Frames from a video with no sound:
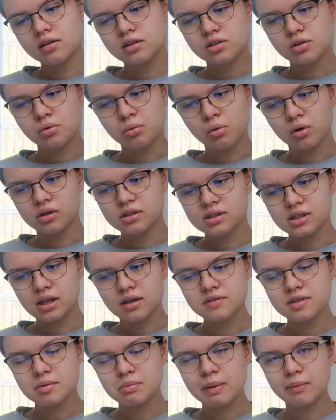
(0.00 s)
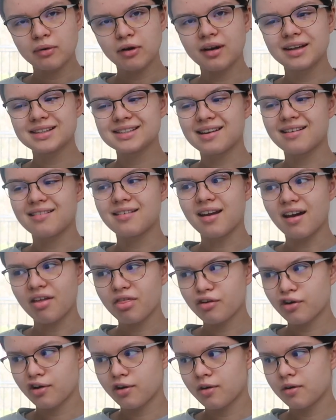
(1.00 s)
towards the end of September is
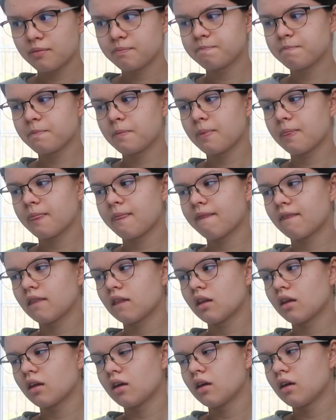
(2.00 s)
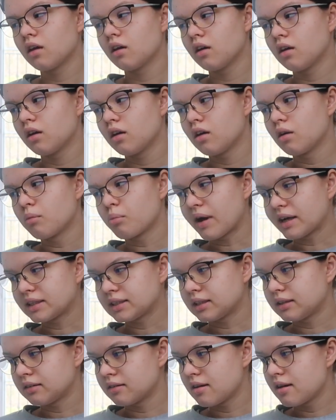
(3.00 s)
another
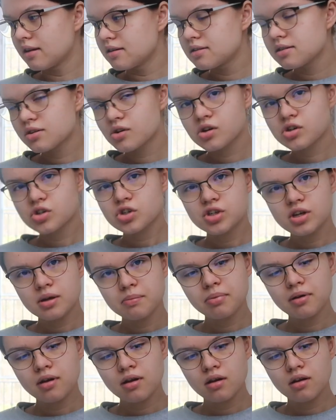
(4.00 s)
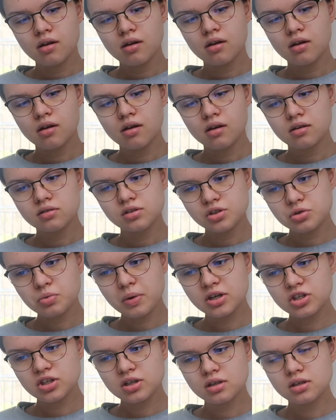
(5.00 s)
practical internship
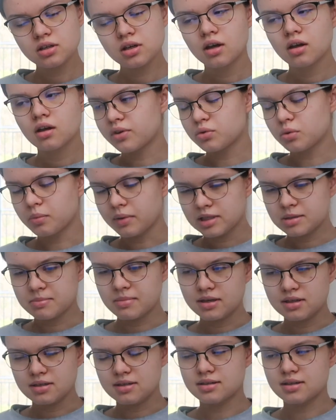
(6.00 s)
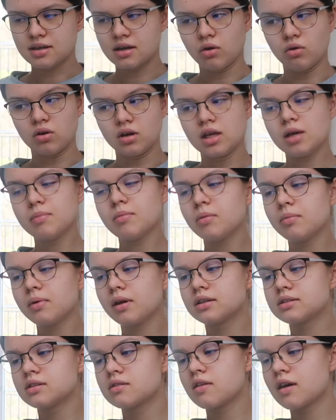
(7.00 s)
situation. This reminds me I need to send out an email
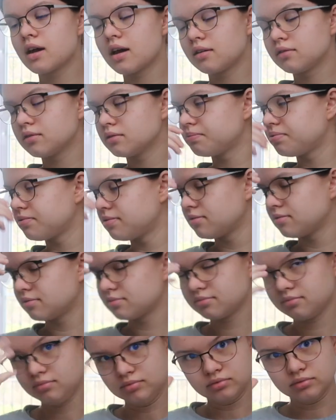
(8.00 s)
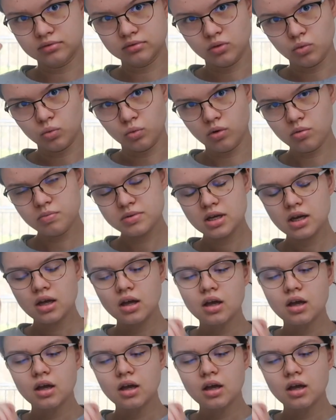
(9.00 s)
because of that. Oops.